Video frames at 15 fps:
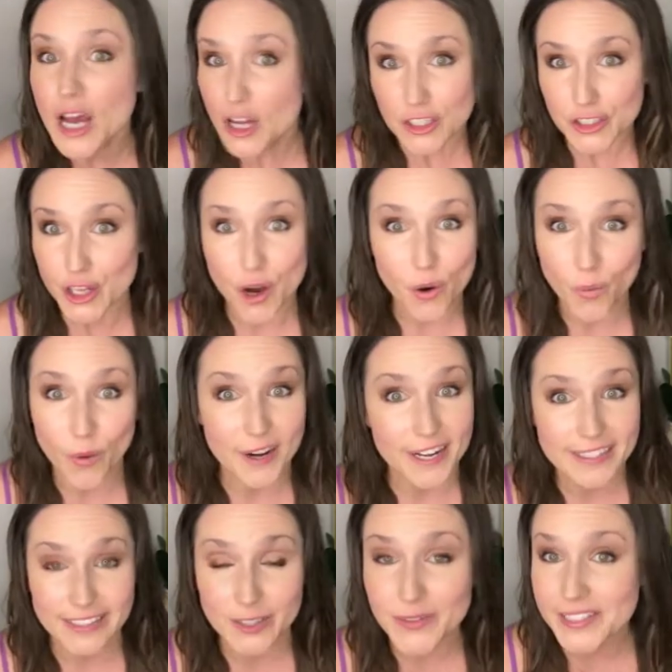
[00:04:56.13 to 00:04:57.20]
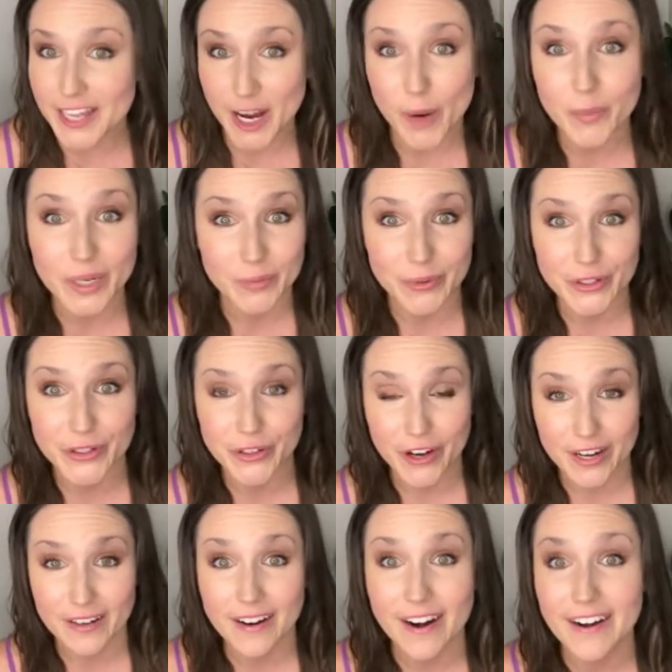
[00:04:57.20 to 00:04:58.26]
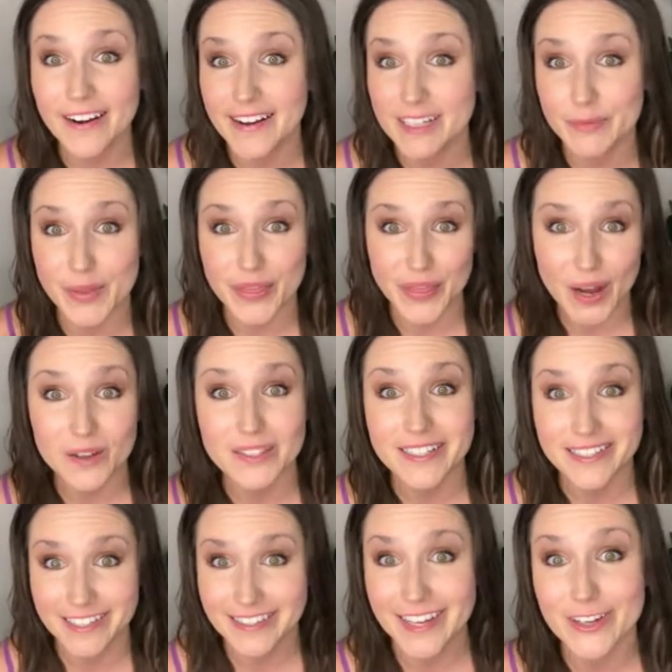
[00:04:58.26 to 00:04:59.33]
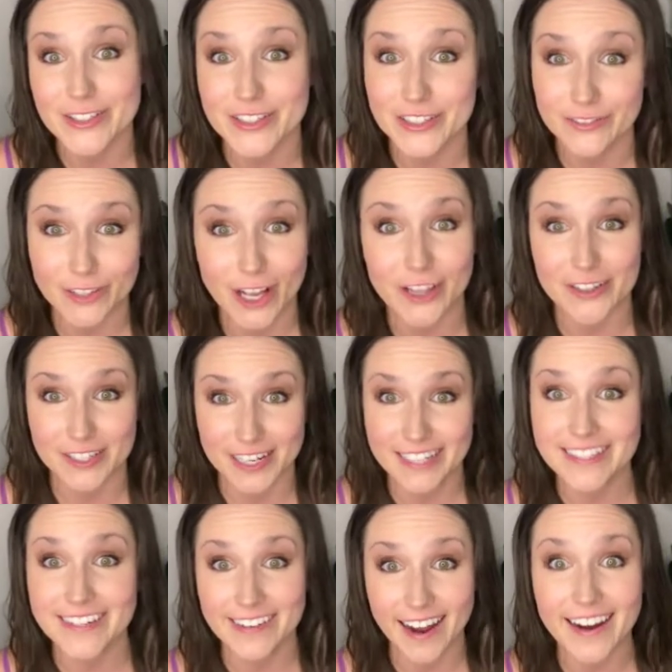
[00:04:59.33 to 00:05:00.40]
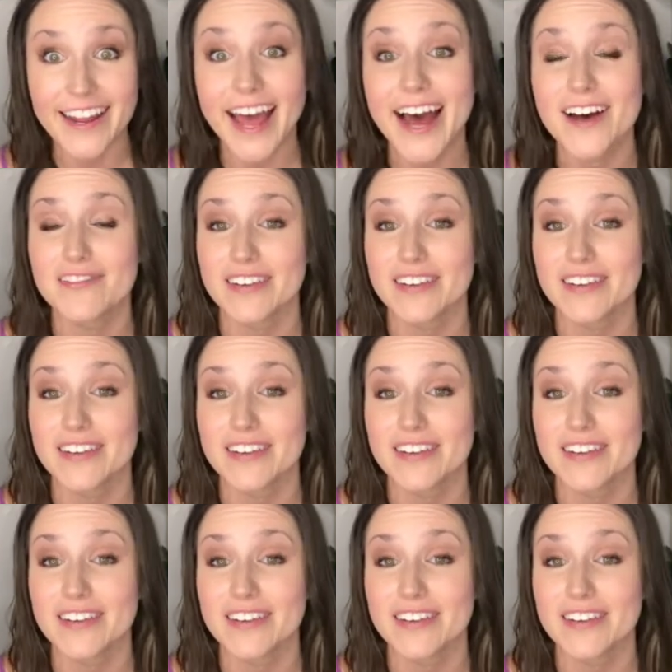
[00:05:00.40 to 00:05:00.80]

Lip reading: So what I did was I opened up a new credit card and I spent thousands and thousands of dollars that I did not have.